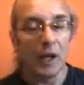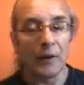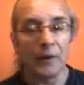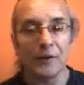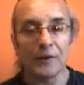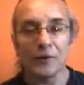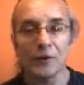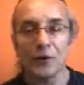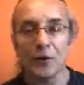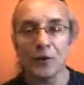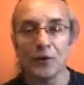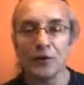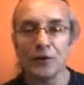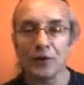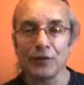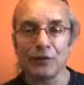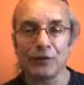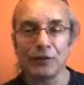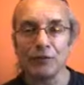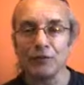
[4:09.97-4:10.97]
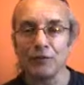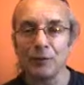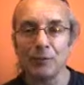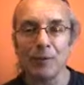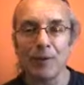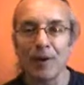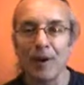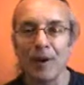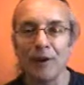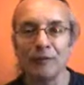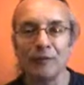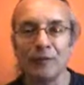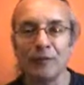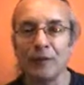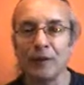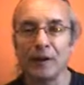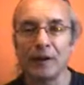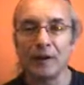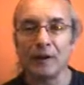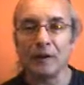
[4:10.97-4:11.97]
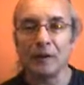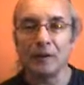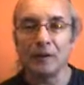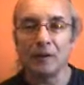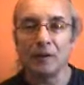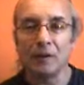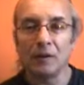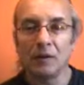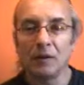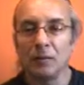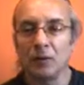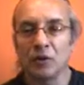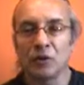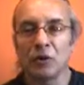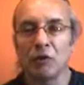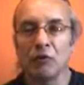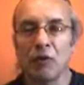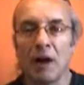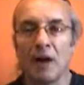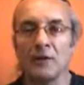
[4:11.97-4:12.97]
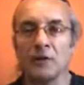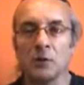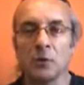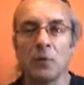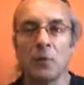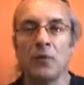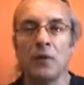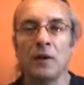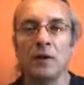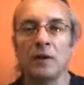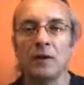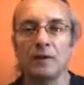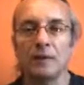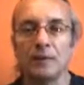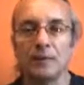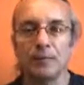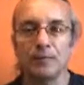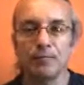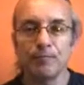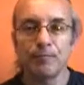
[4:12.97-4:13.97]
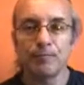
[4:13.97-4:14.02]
and it's non-different from everything which arises within it.